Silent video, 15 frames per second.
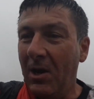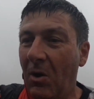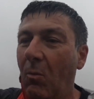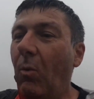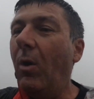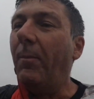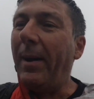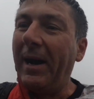
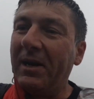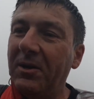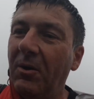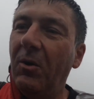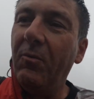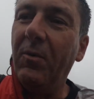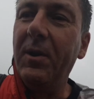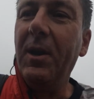walk back
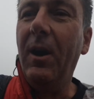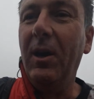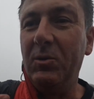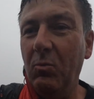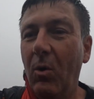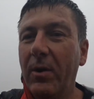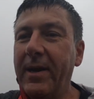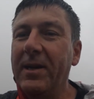100 yards,
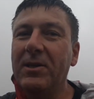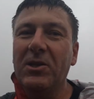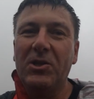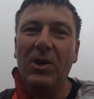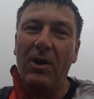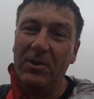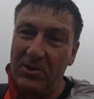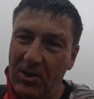walk into
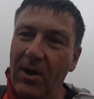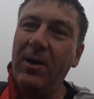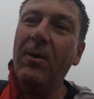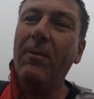shot, turn it